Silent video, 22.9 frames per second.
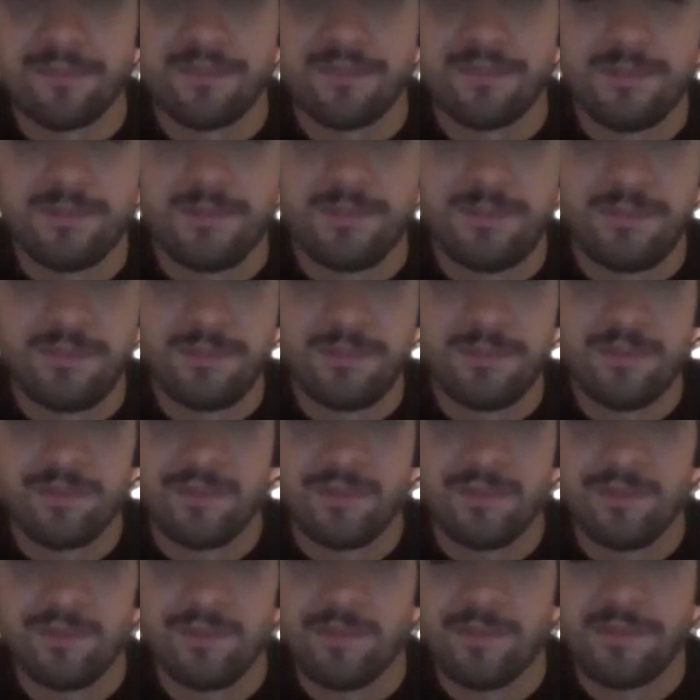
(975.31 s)

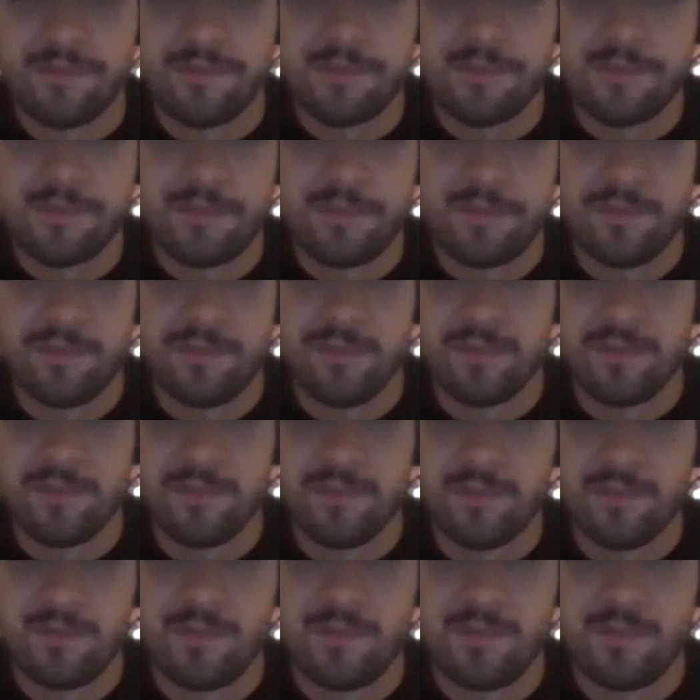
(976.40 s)

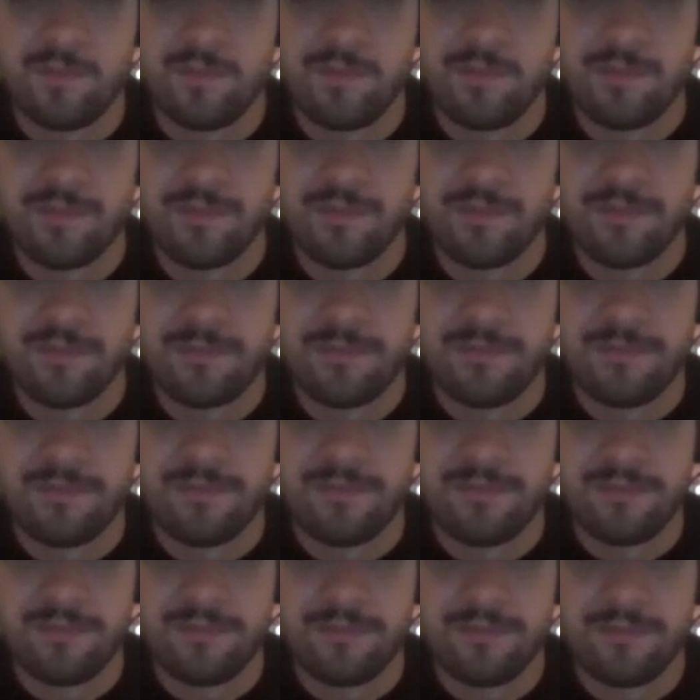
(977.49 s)

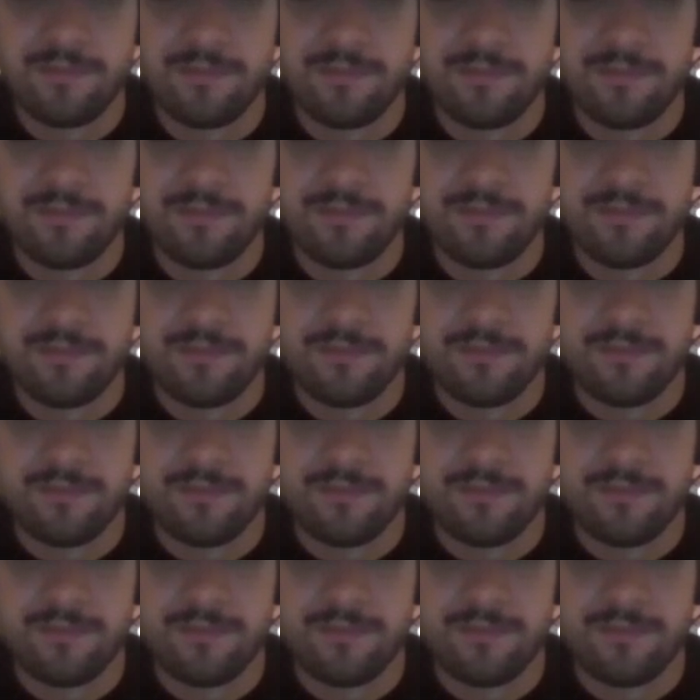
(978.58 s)
No words are spoken by the person on screen.